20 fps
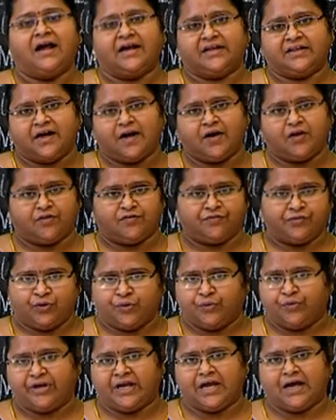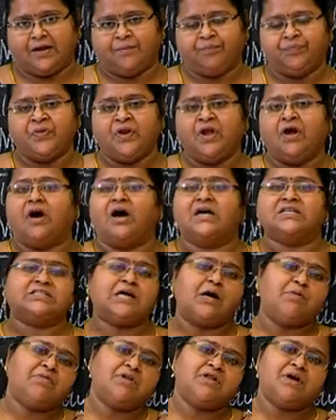like that of urea or
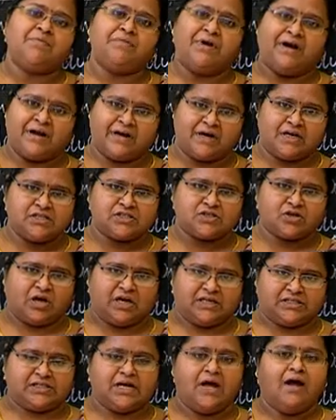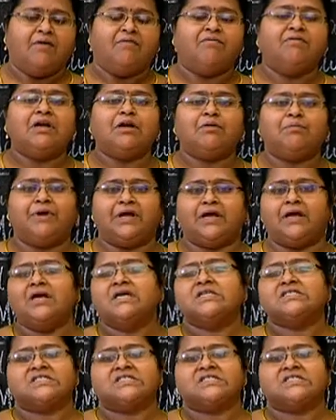some of the mineral salts will be